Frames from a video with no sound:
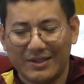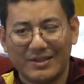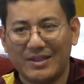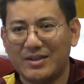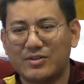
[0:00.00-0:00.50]

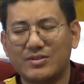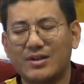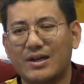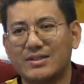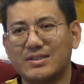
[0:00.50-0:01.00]
Then he could
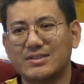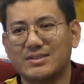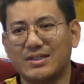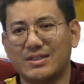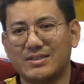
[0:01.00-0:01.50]
not
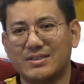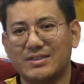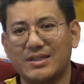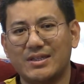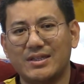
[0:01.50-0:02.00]
understand.
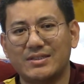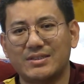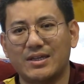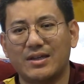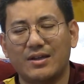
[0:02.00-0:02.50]
Then he
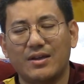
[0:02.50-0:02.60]
said,